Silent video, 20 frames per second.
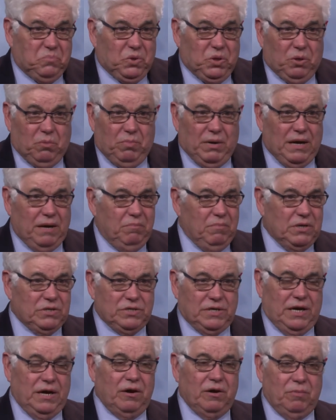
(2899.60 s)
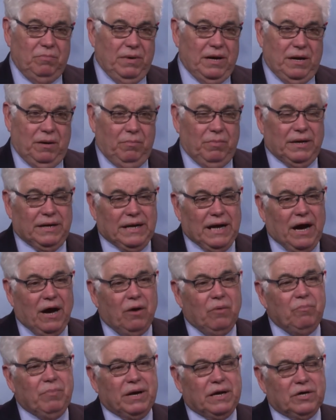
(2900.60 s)
Nobody much cared about it. But
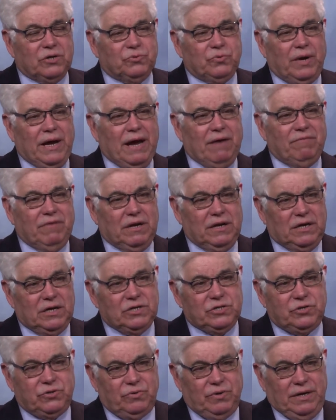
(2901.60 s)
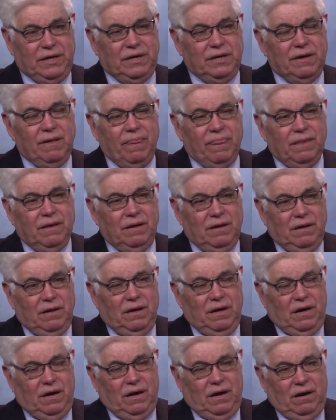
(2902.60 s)
now, because we have the luxury
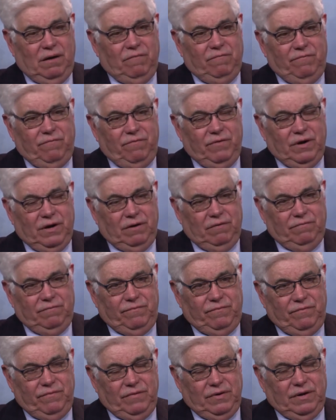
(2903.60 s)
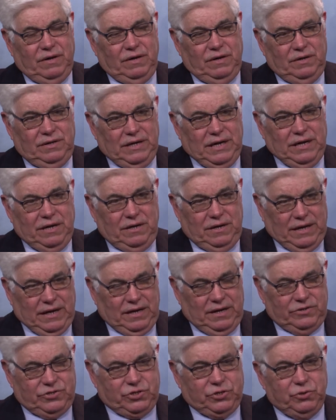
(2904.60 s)
of, of uh, it,
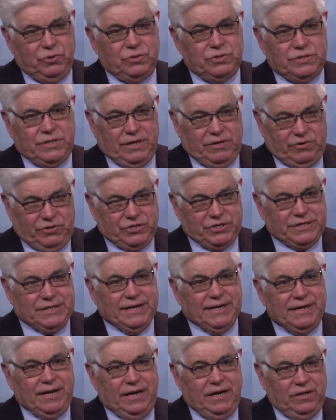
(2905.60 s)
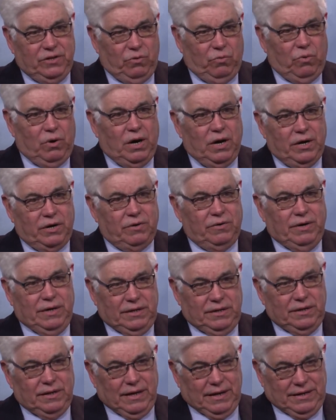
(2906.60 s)
it, students that are studying the water
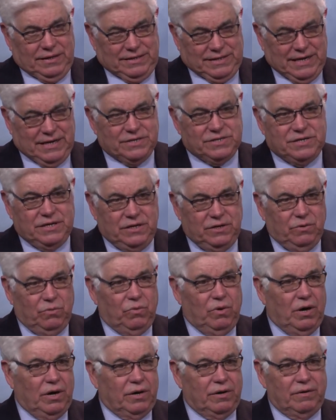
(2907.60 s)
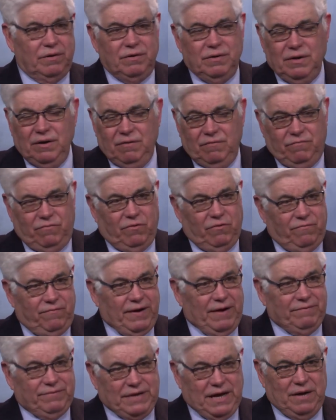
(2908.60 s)
and, and testing the water four or
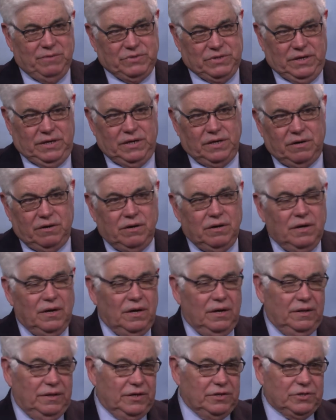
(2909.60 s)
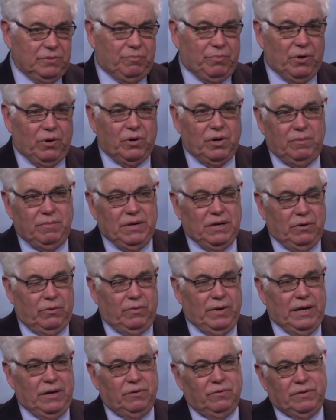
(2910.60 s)
five times a year, there's a program in
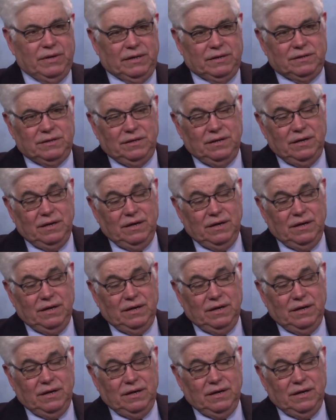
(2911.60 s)
Laredo that